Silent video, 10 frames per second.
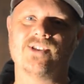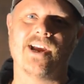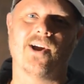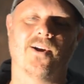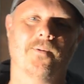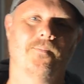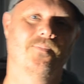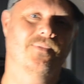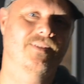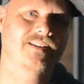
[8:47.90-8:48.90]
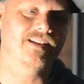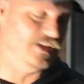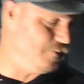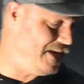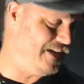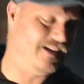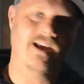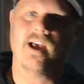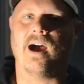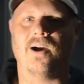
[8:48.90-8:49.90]
tear is made.
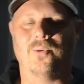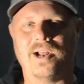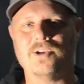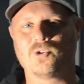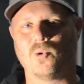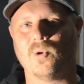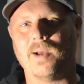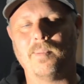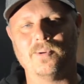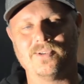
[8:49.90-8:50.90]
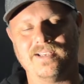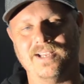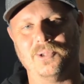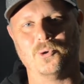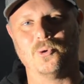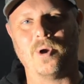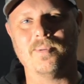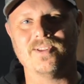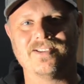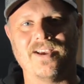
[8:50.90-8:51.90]
Uh, when I was growing up, I was a kid that grew
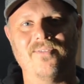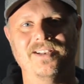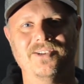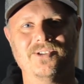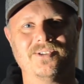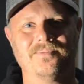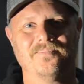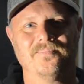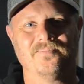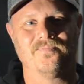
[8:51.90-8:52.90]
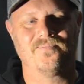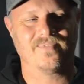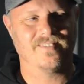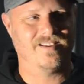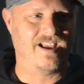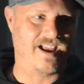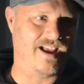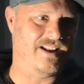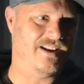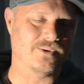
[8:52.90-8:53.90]
up in the 70s,
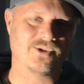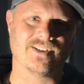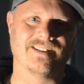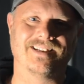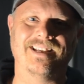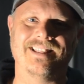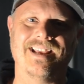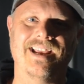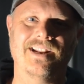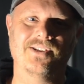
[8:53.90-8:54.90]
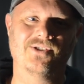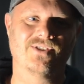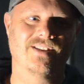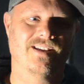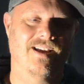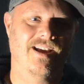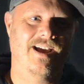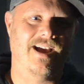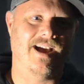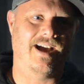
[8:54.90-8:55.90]
and I was still a kid in the 80s.
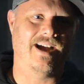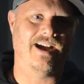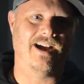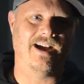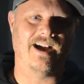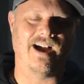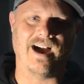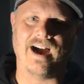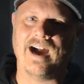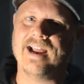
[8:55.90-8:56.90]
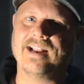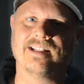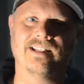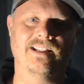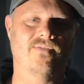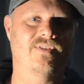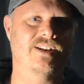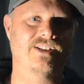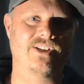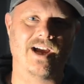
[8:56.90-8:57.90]
Uh, I lived
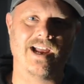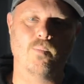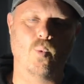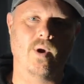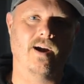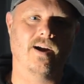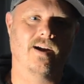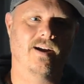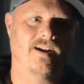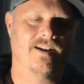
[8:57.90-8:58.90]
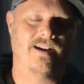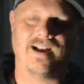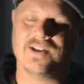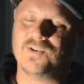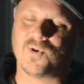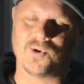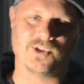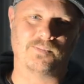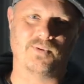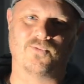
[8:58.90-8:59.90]
in a time where, uh, you've heard
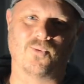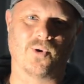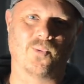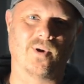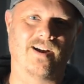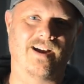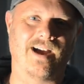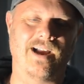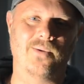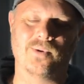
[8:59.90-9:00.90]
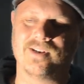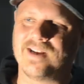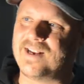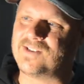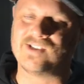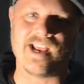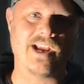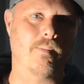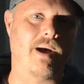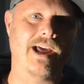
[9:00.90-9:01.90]
this before, where I would kind of say
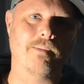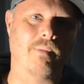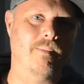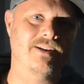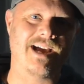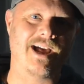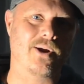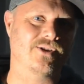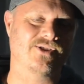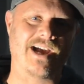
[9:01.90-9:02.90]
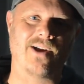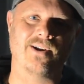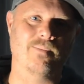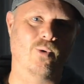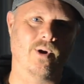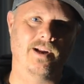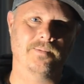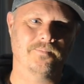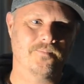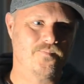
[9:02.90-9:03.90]
goodbye to mom and dad on a Saturday
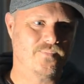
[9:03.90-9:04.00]
morning